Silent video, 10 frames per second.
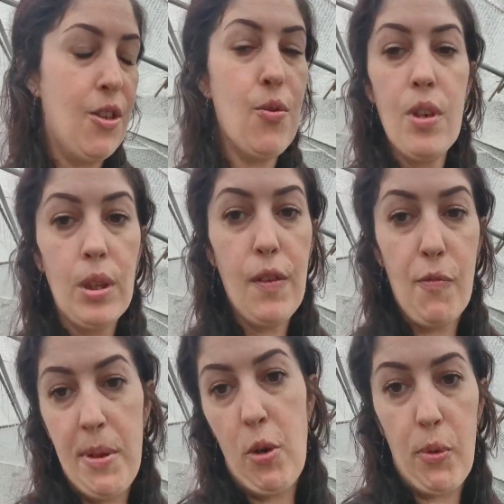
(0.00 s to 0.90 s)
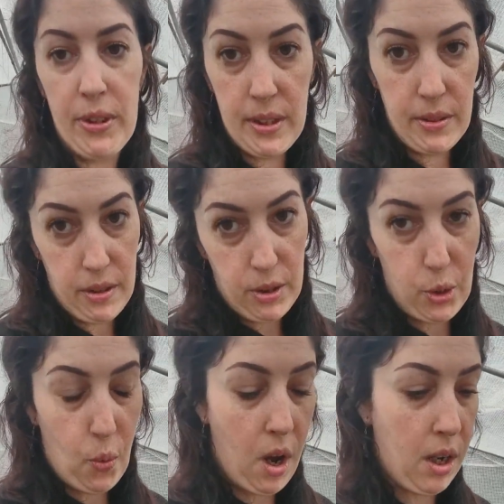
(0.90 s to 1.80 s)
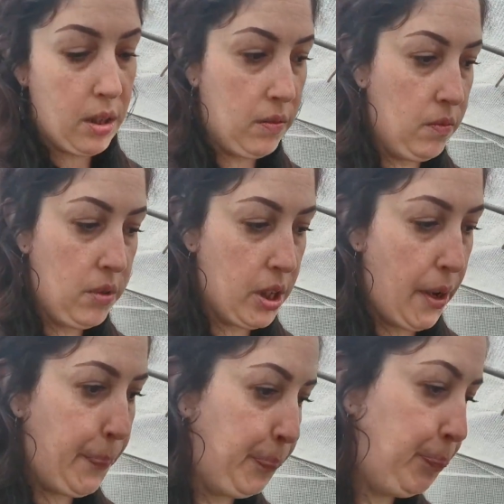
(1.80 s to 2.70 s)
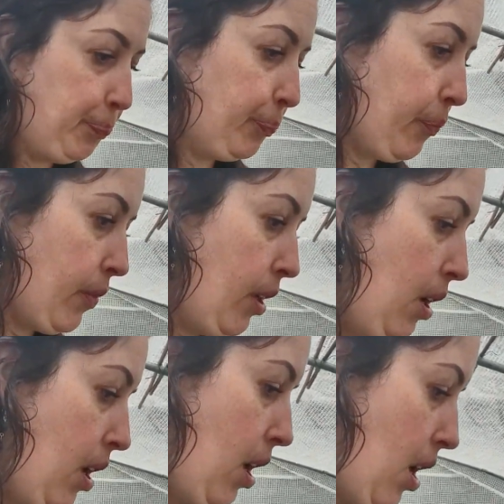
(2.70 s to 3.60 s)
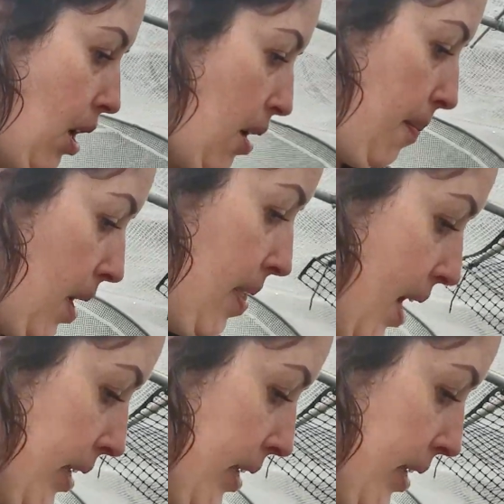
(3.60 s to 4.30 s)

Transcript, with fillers: you can leave them in almost as long as you want. So, um, and